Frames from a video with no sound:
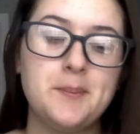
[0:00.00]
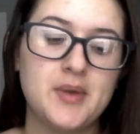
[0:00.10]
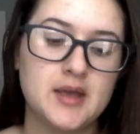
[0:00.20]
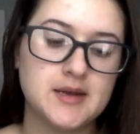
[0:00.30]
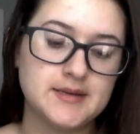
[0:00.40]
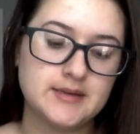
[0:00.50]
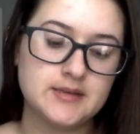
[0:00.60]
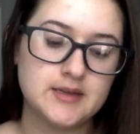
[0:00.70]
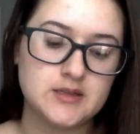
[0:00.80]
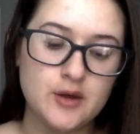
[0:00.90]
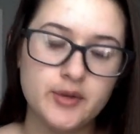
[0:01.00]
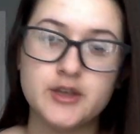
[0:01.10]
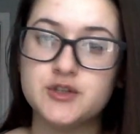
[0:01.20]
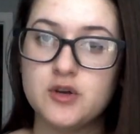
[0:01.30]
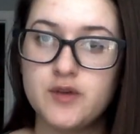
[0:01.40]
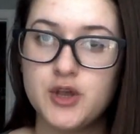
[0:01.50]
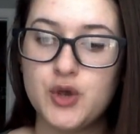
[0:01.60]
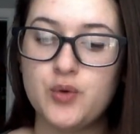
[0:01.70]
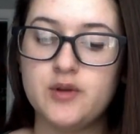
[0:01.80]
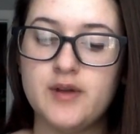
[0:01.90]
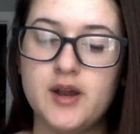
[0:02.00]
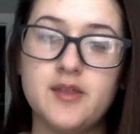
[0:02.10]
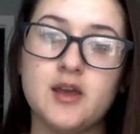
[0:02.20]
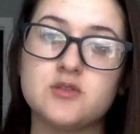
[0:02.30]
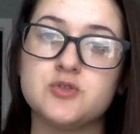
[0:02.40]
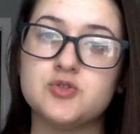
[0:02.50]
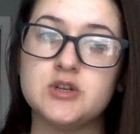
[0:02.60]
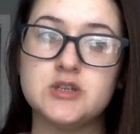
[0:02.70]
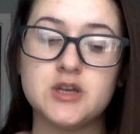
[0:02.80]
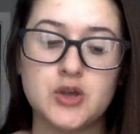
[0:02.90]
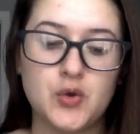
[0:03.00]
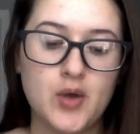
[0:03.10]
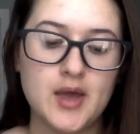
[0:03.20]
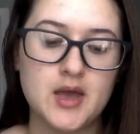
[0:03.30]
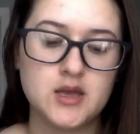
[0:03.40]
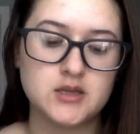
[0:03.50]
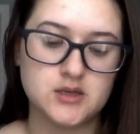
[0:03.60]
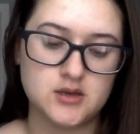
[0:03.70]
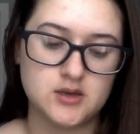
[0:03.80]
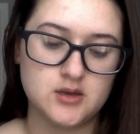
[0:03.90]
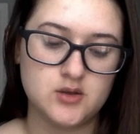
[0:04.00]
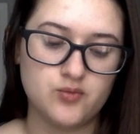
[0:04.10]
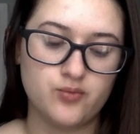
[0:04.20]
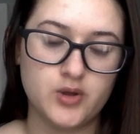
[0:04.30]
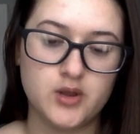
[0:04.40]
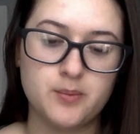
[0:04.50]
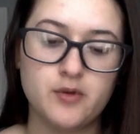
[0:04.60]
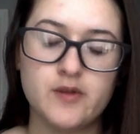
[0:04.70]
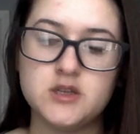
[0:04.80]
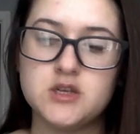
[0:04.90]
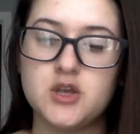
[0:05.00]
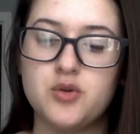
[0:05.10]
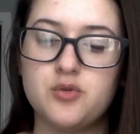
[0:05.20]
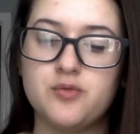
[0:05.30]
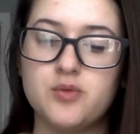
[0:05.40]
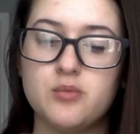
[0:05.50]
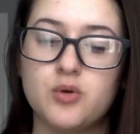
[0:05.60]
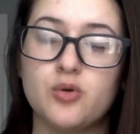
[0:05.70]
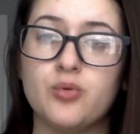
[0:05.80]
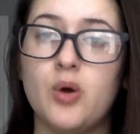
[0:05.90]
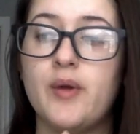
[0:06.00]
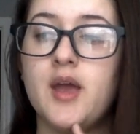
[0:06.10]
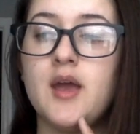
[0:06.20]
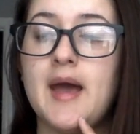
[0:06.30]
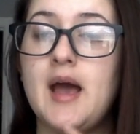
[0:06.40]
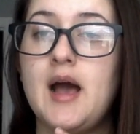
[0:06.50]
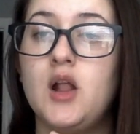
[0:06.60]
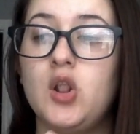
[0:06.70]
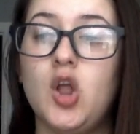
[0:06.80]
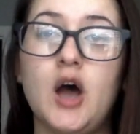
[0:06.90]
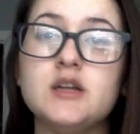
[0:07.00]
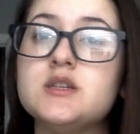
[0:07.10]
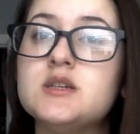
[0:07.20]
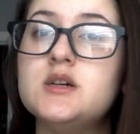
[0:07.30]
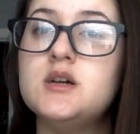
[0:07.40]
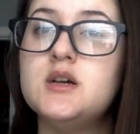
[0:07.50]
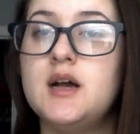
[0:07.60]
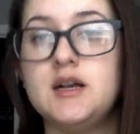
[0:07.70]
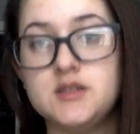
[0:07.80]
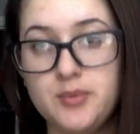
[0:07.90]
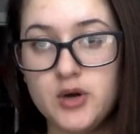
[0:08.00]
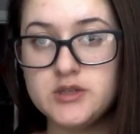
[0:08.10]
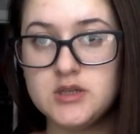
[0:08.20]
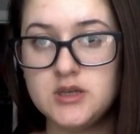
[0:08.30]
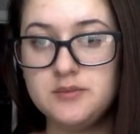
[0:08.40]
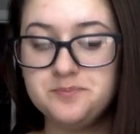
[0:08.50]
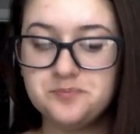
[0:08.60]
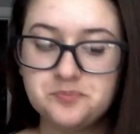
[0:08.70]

because it's not really serving you, and if anything, it's restricting you and really preventing you from growing a lot as a person.